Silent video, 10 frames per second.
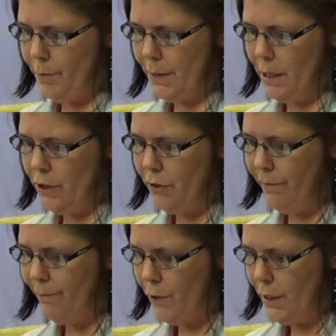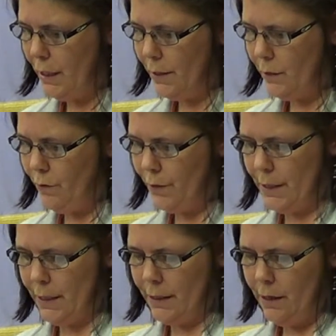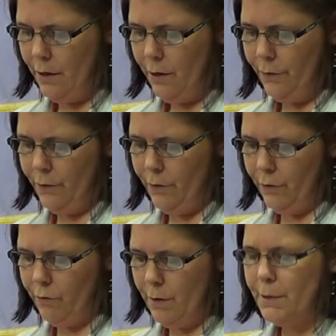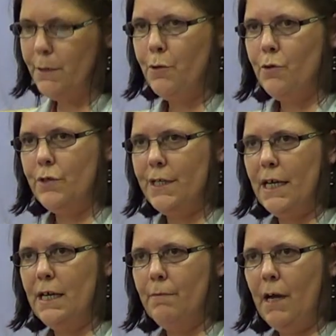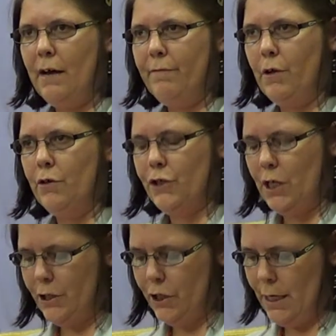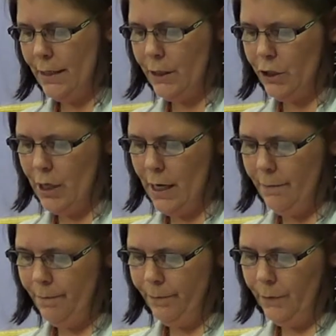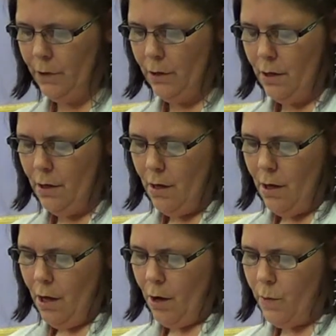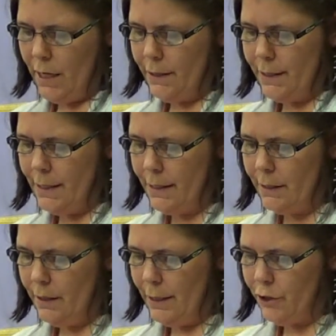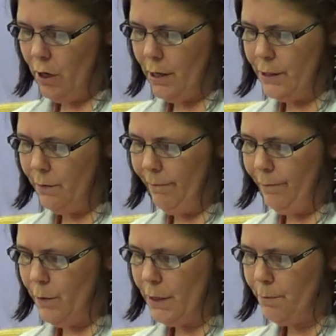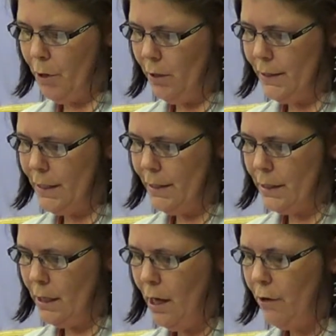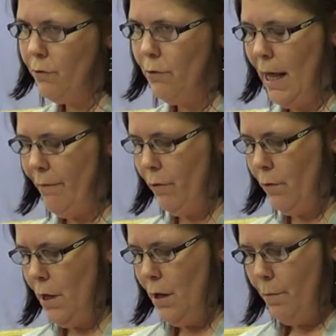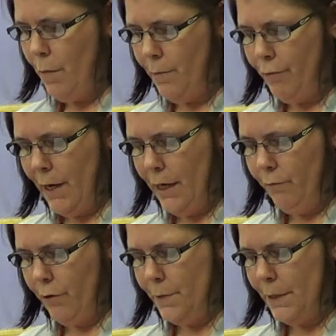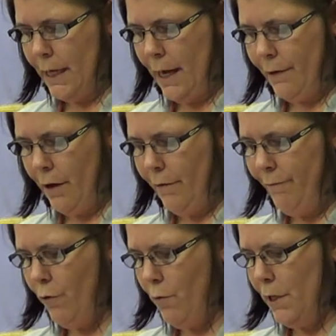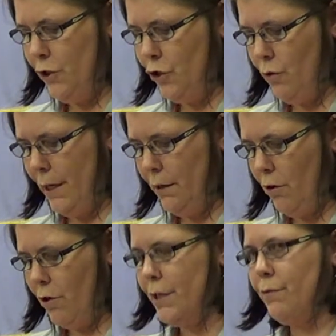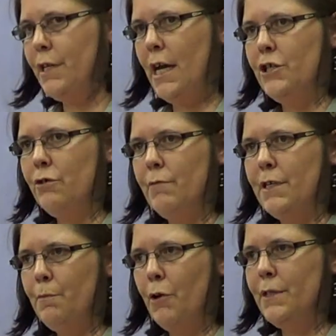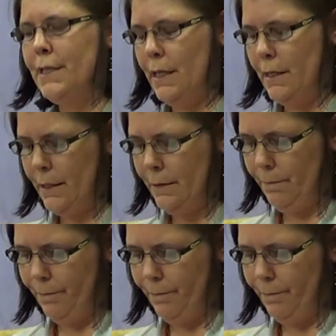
potential funding sources through the group support team at Voluntary Action Leicestershire. And we consistently try to influence policy at a local level by bringing groups together and forming joint consultation responses.